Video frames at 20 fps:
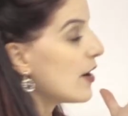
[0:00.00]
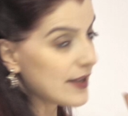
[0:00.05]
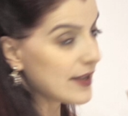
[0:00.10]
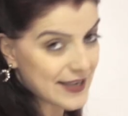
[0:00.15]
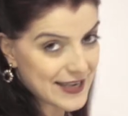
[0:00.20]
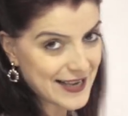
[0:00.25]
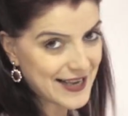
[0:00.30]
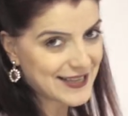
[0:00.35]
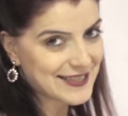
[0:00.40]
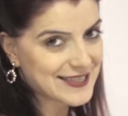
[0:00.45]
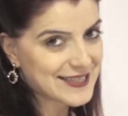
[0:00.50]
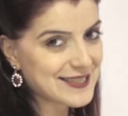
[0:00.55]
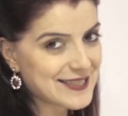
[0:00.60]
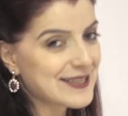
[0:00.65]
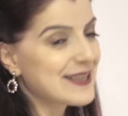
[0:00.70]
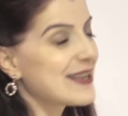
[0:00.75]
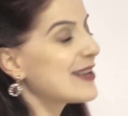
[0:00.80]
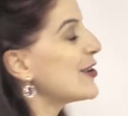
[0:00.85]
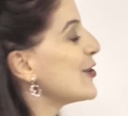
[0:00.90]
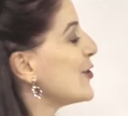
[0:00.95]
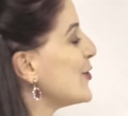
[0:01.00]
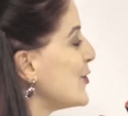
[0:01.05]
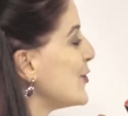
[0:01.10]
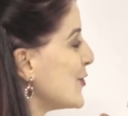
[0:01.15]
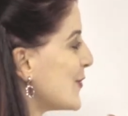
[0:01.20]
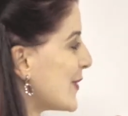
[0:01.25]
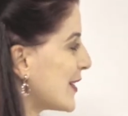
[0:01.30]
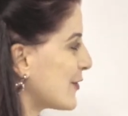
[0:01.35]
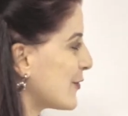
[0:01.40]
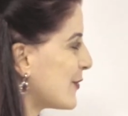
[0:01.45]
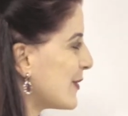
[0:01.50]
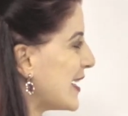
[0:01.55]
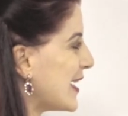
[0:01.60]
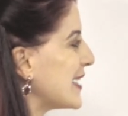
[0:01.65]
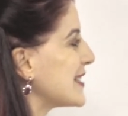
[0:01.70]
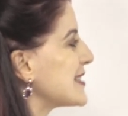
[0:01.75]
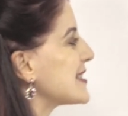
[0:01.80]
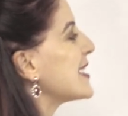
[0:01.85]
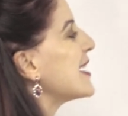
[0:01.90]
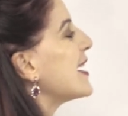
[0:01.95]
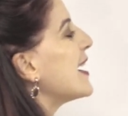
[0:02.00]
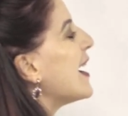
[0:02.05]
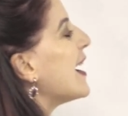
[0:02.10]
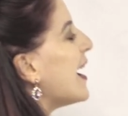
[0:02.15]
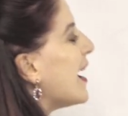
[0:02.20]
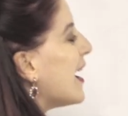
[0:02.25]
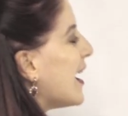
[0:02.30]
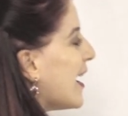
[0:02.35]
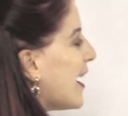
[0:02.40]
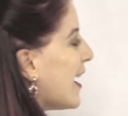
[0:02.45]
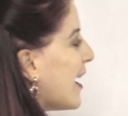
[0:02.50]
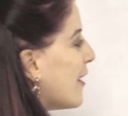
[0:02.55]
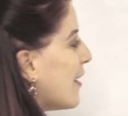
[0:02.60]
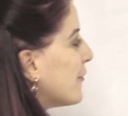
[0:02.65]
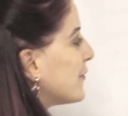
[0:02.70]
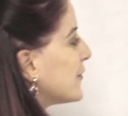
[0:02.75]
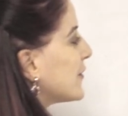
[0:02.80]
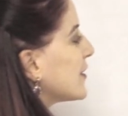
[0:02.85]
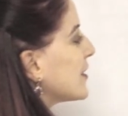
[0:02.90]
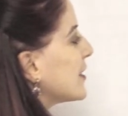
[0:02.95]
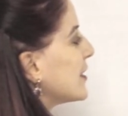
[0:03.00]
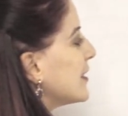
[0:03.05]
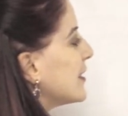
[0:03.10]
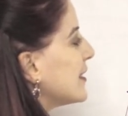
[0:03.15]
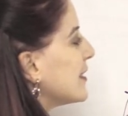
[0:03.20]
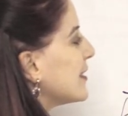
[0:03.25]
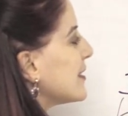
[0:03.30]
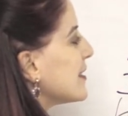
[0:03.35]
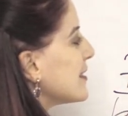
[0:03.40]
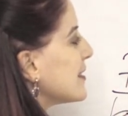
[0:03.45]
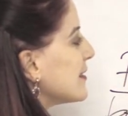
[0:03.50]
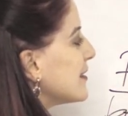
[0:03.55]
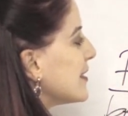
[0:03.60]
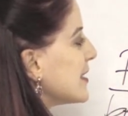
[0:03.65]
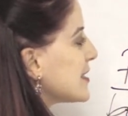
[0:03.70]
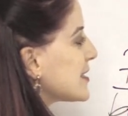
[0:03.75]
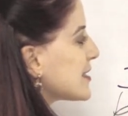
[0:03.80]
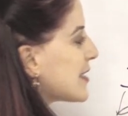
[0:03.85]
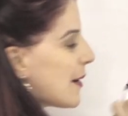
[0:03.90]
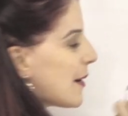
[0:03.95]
yes, you are correct. After this